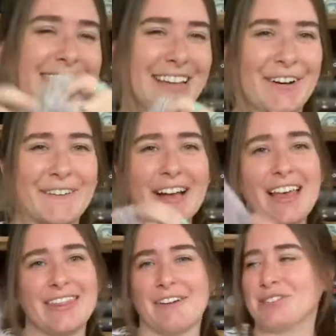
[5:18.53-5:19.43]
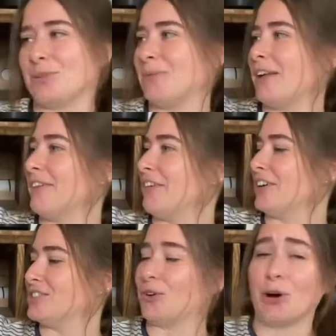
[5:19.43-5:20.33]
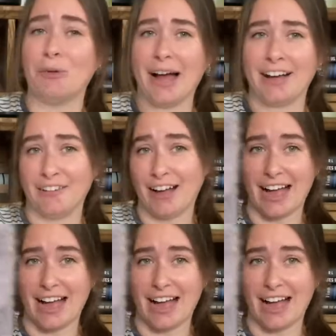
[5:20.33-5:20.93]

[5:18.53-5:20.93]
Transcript: So that was one of my favorites for a while.